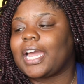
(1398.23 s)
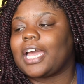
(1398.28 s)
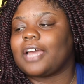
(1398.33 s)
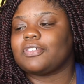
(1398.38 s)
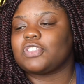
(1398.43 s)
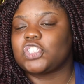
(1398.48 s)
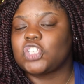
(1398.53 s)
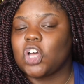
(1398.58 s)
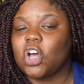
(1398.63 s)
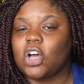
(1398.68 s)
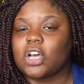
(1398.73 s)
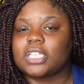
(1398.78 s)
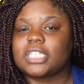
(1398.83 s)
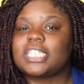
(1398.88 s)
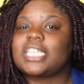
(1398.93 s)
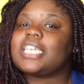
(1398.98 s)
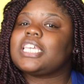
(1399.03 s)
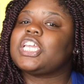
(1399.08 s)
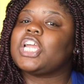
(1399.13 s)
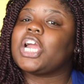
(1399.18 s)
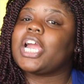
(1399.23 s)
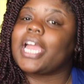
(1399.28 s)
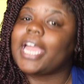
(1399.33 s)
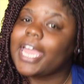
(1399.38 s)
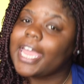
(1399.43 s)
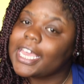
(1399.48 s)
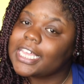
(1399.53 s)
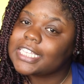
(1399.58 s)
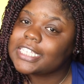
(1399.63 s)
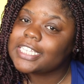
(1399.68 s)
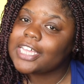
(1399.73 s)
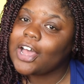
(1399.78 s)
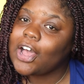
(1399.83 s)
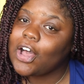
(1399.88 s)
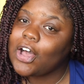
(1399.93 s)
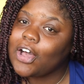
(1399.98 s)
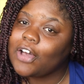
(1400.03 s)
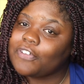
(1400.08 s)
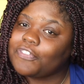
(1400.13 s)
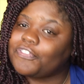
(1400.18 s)
have talked your heads
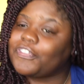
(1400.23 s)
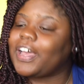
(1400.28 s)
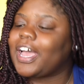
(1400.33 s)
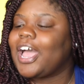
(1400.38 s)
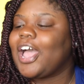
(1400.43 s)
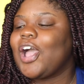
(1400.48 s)
off